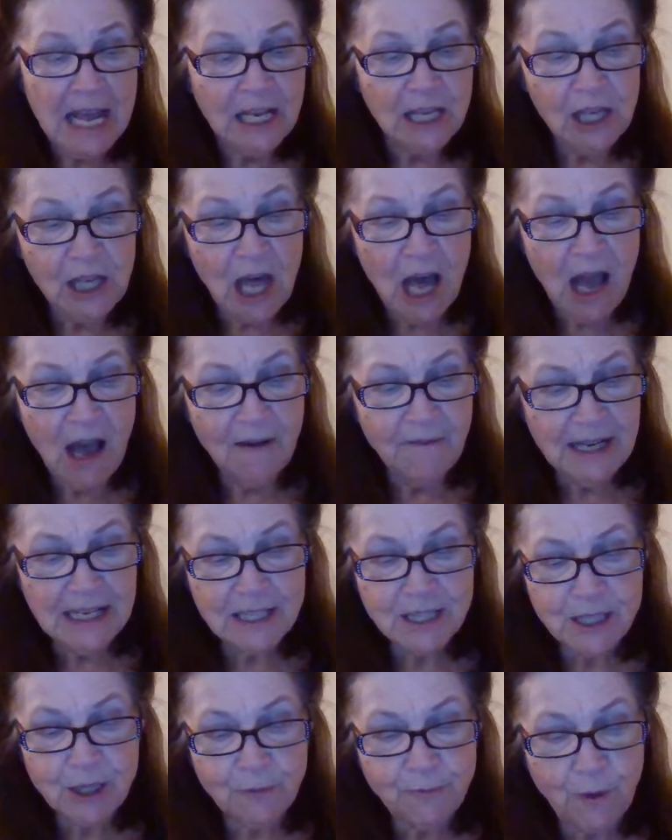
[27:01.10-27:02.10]
Love
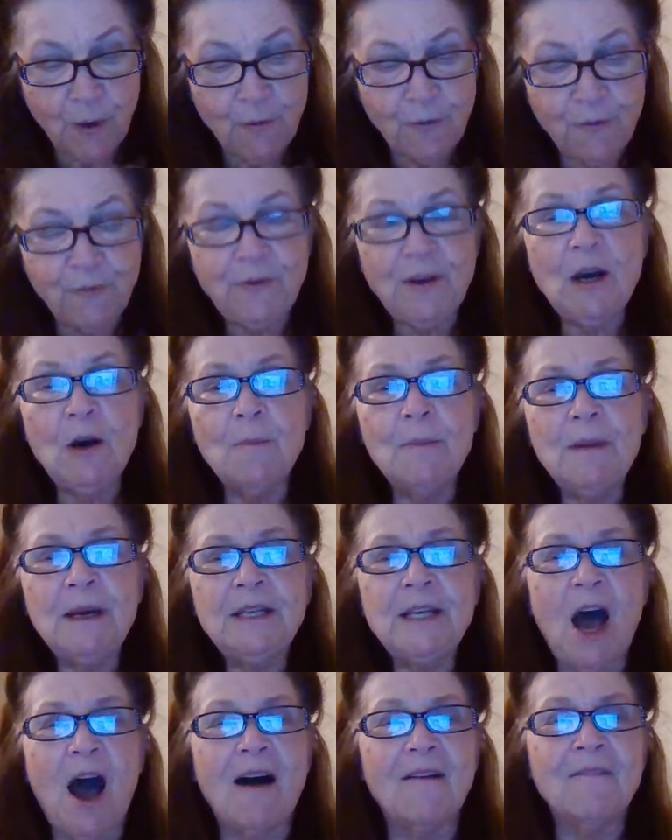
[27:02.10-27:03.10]
is the
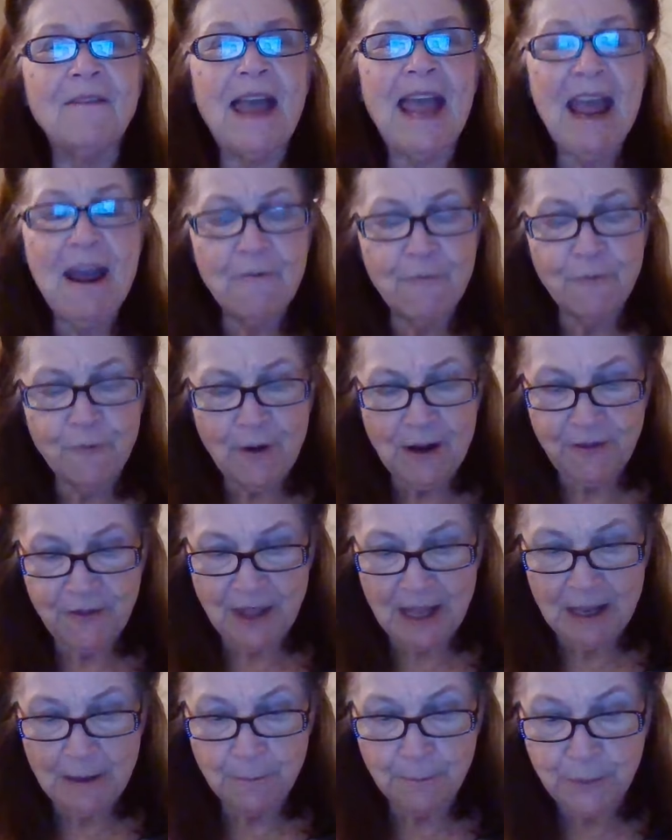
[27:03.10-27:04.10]
fulfillment of
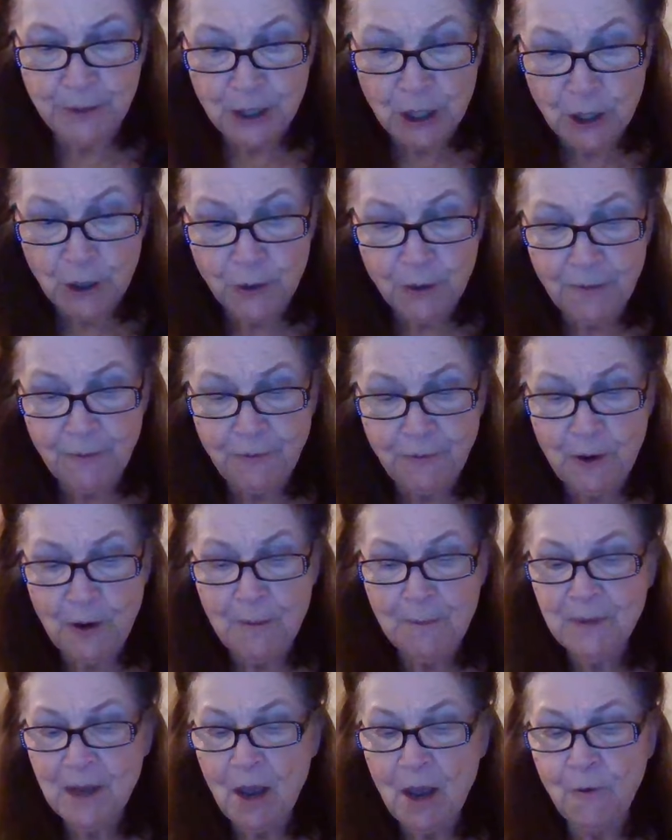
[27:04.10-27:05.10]
everything
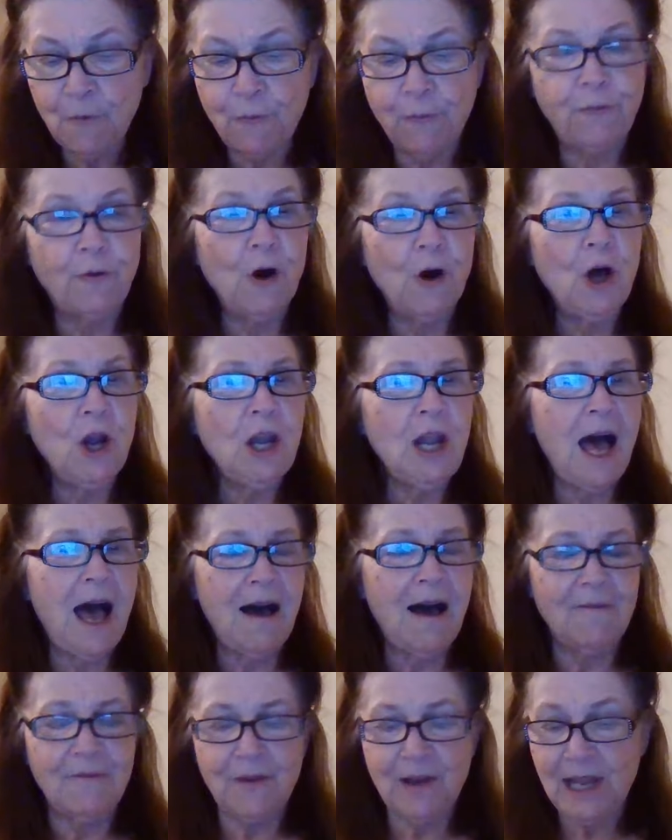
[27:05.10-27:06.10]
beautiful, full
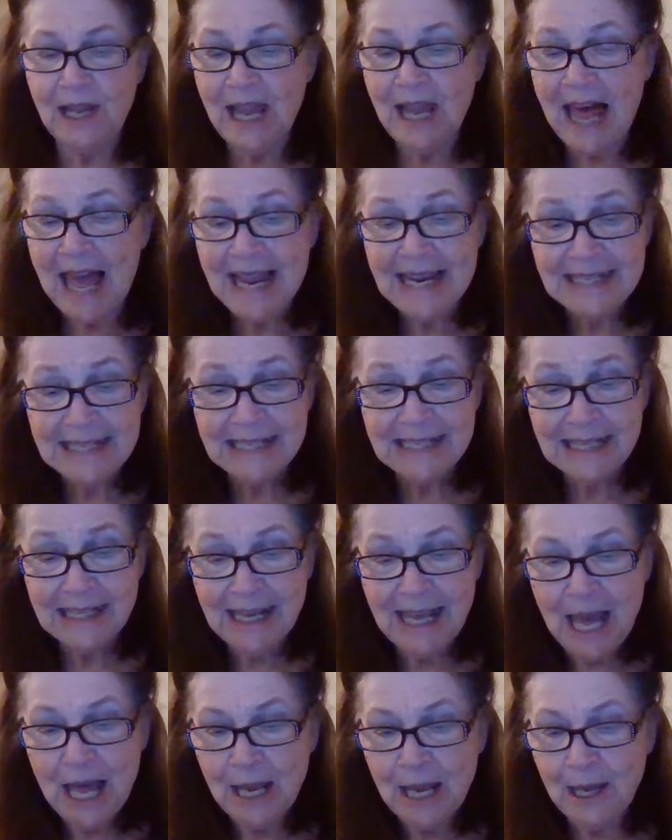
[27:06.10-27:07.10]
of light.
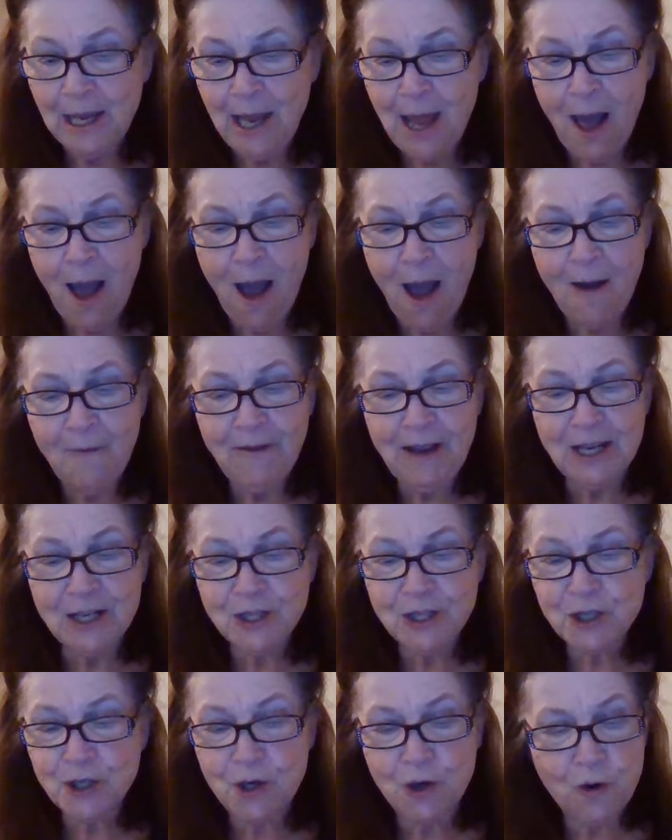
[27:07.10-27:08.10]
Love
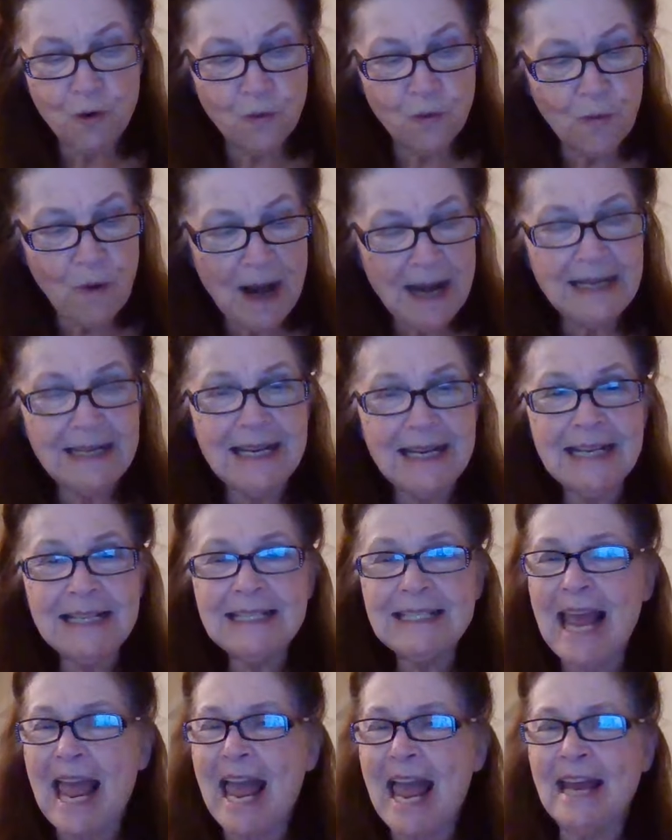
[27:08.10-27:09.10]
is
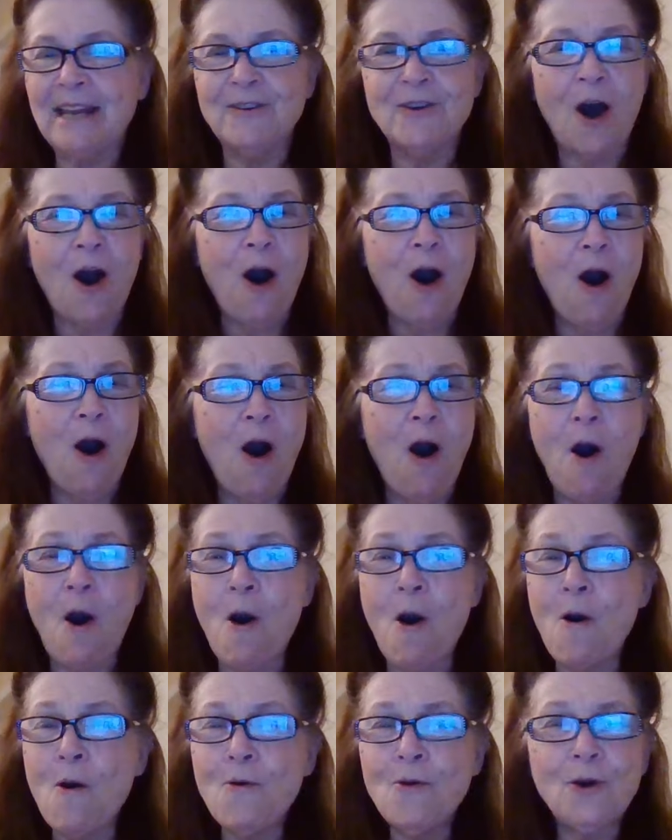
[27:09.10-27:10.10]
greatness and
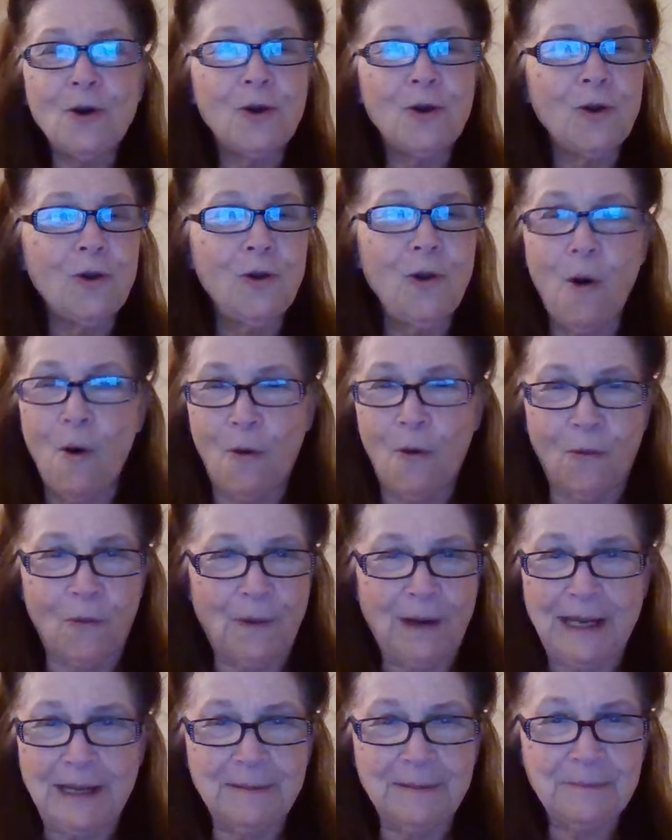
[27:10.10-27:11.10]
all
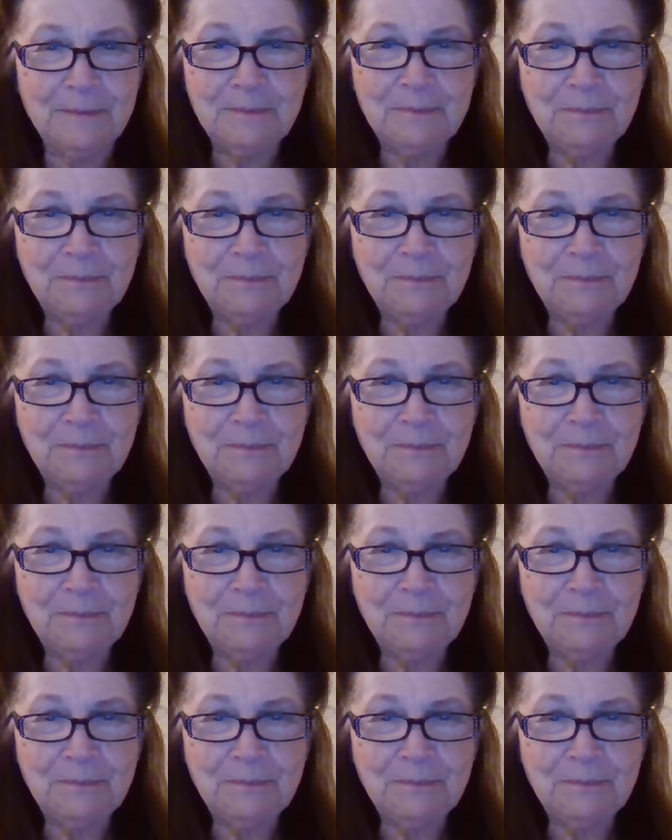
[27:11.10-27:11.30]
glory.